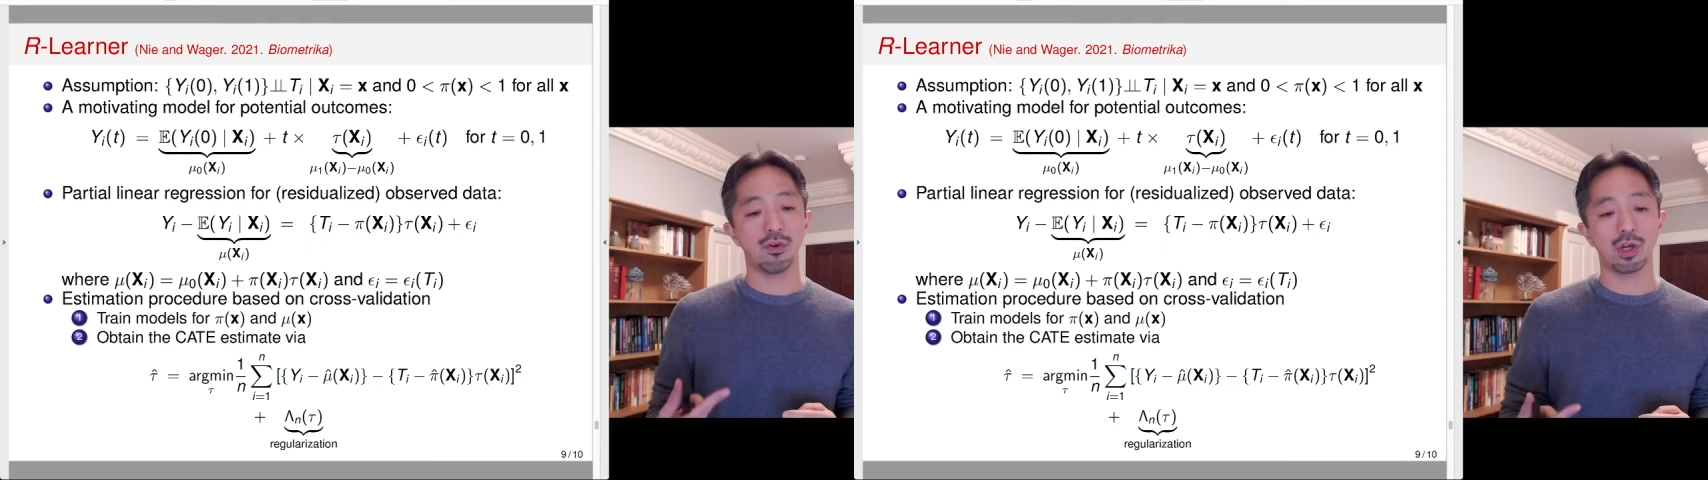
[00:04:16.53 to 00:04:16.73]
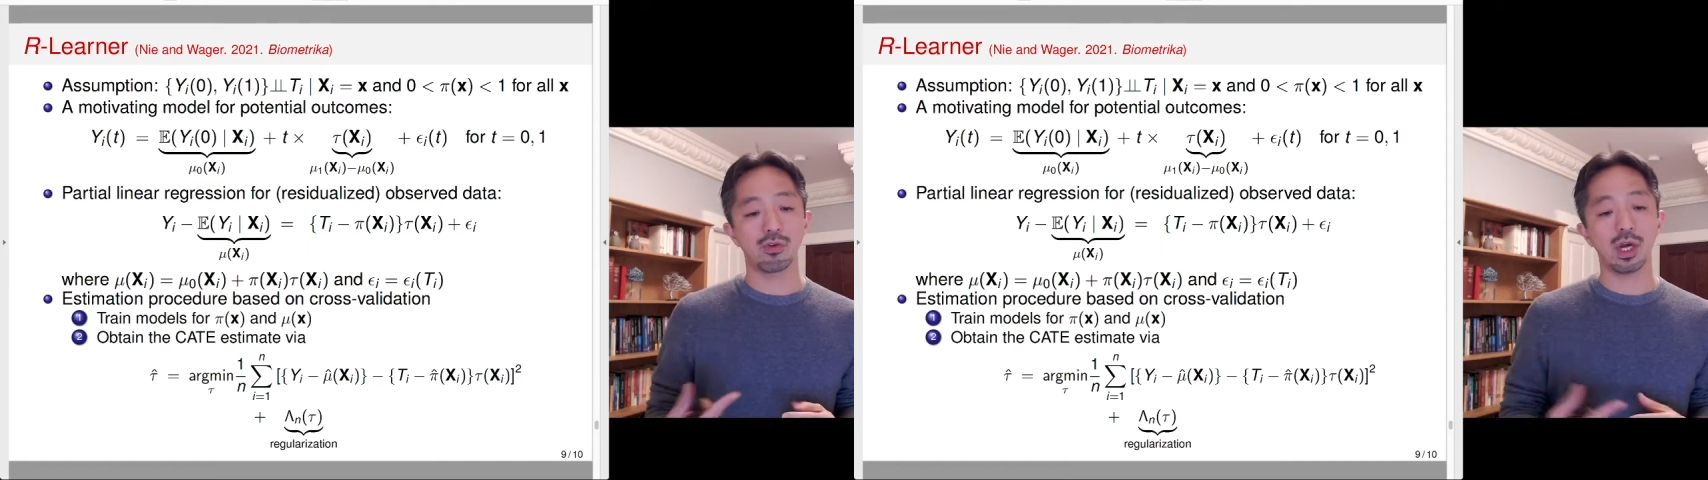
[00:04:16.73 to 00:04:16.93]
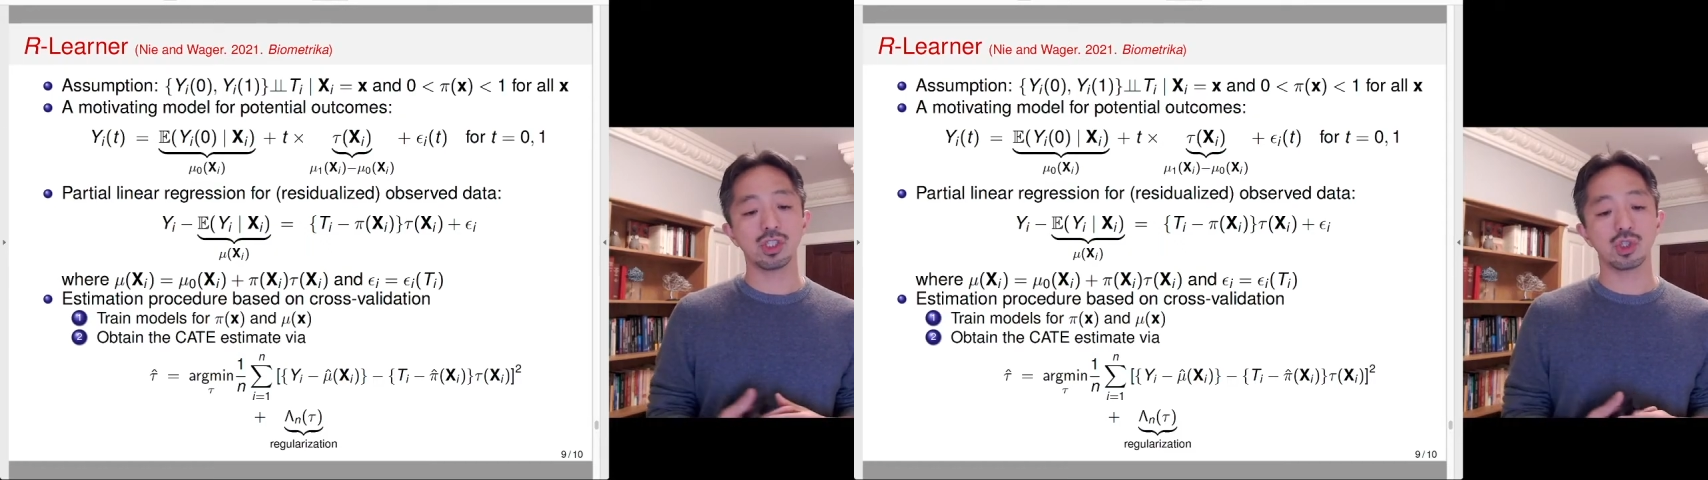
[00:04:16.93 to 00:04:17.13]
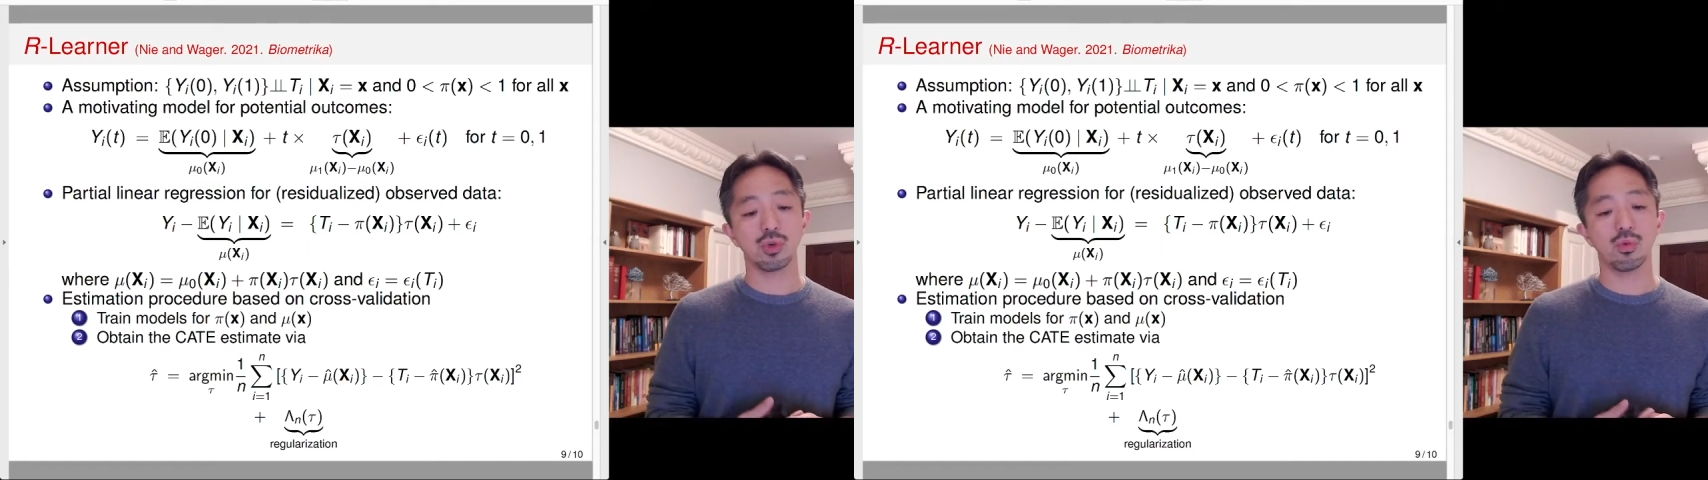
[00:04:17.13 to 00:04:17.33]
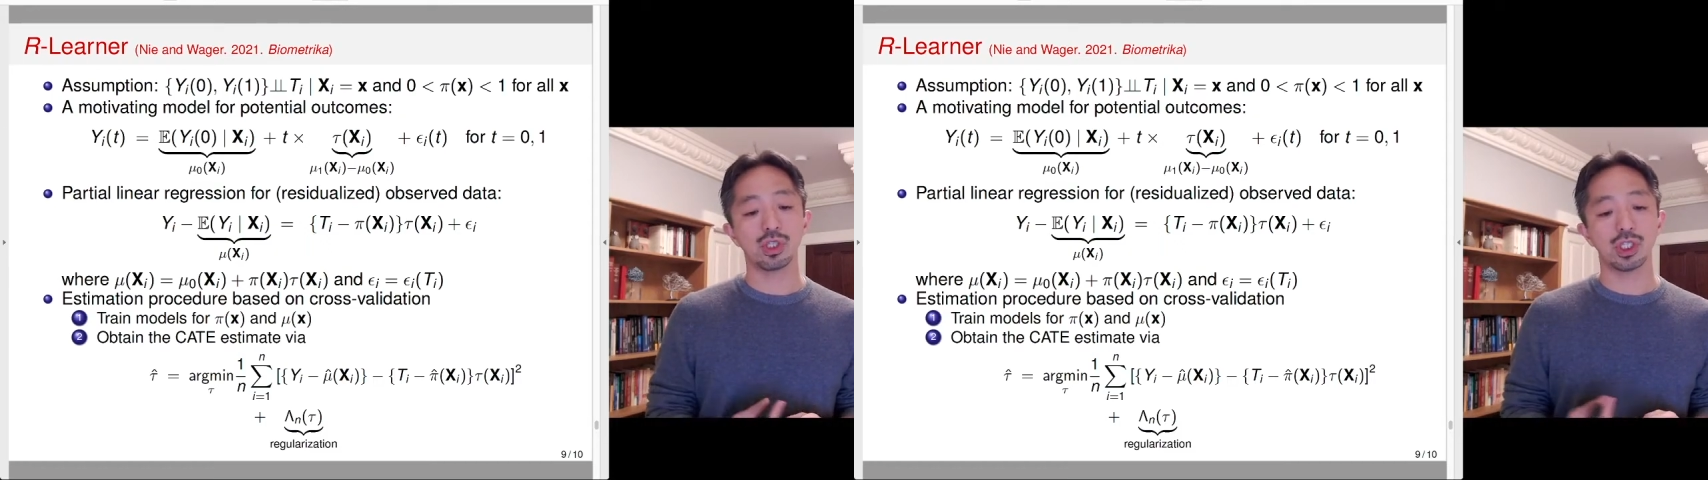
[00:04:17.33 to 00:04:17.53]

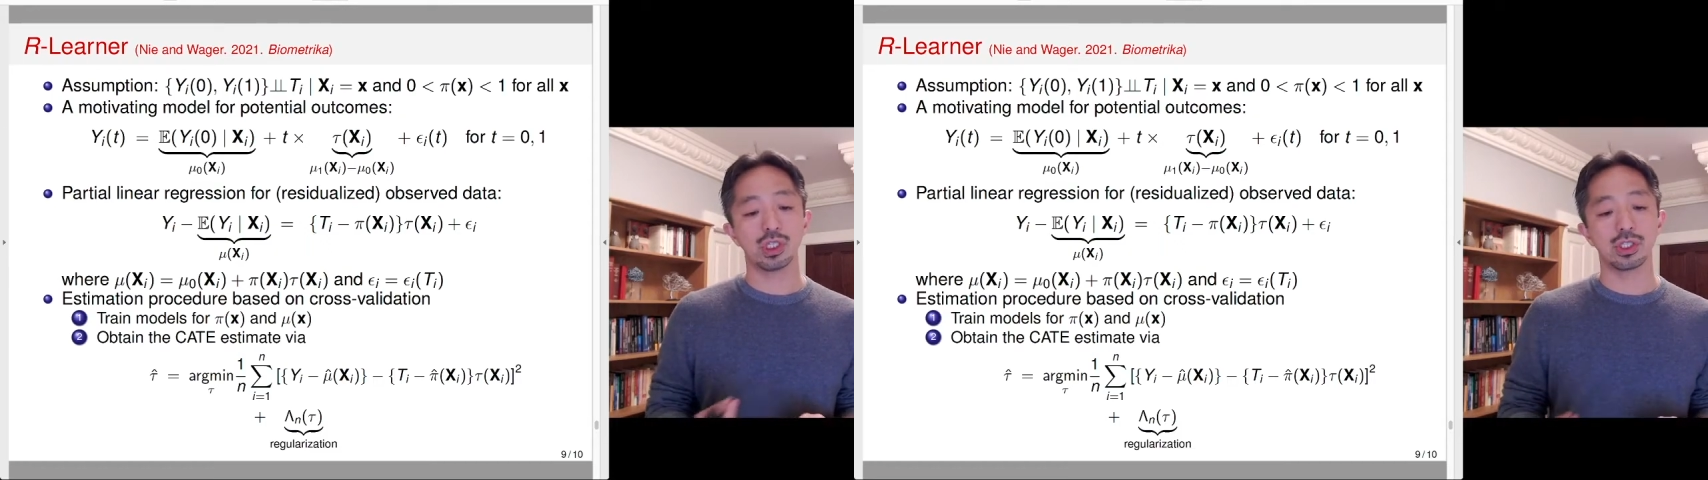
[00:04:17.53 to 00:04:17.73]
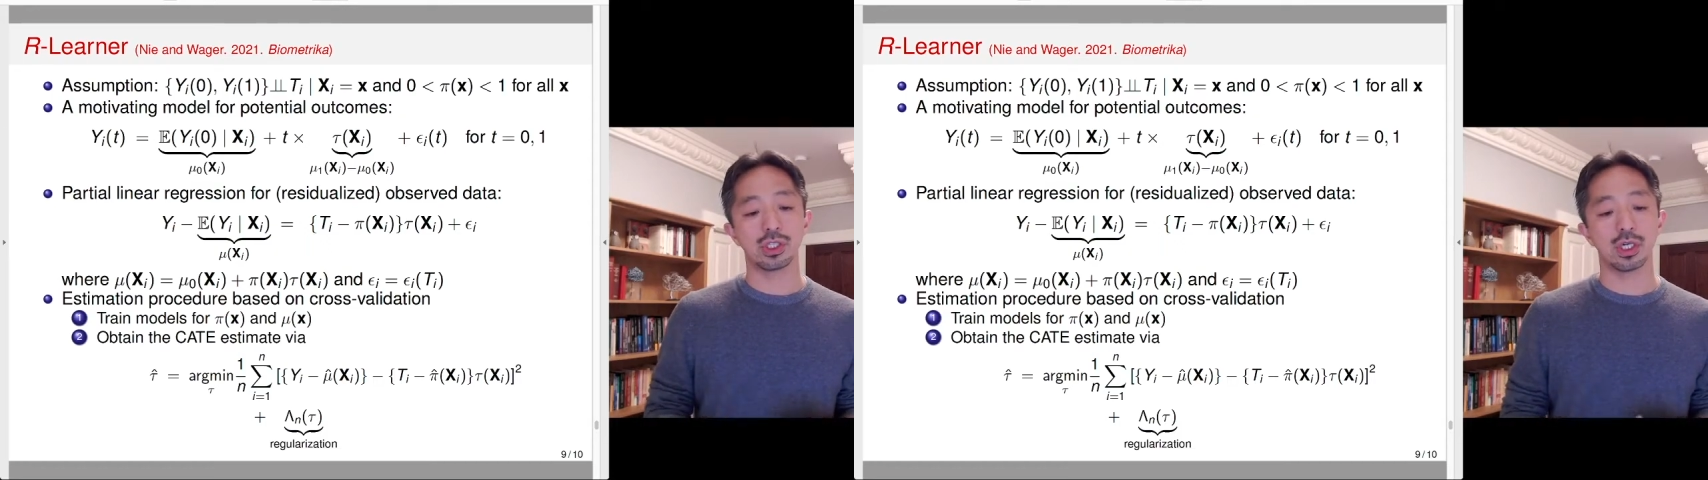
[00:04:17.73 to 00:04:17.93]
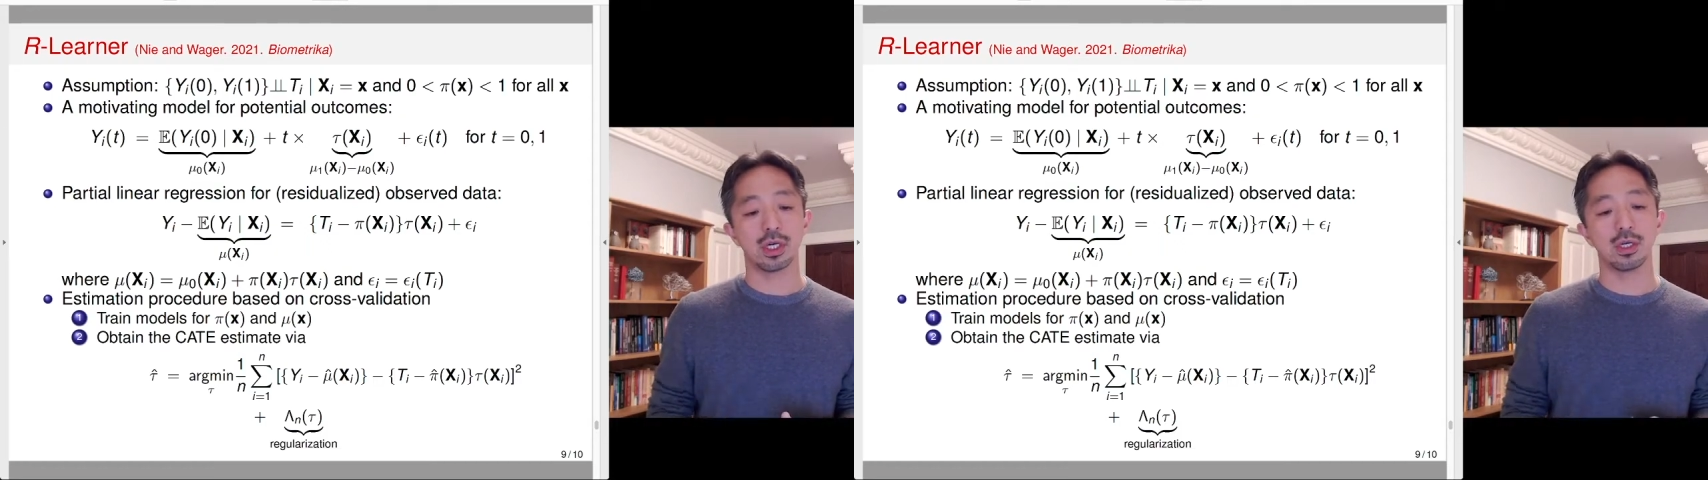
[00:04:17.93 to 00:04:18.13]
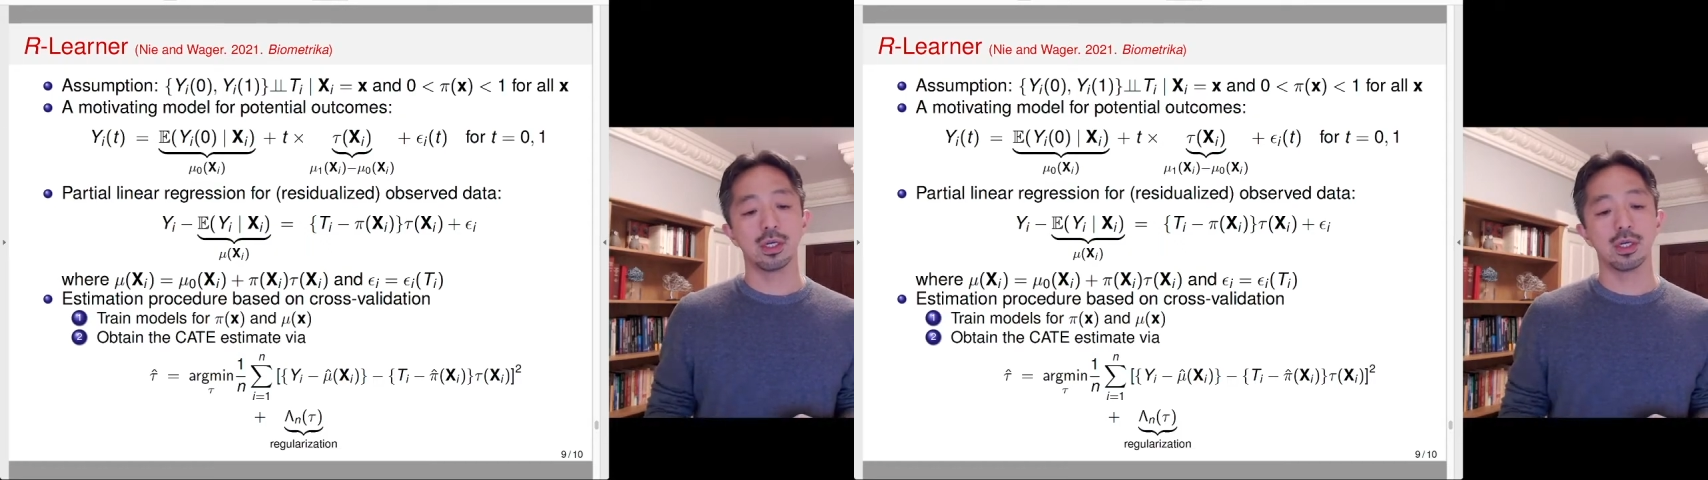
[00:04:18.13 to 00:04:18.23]
regression, which is the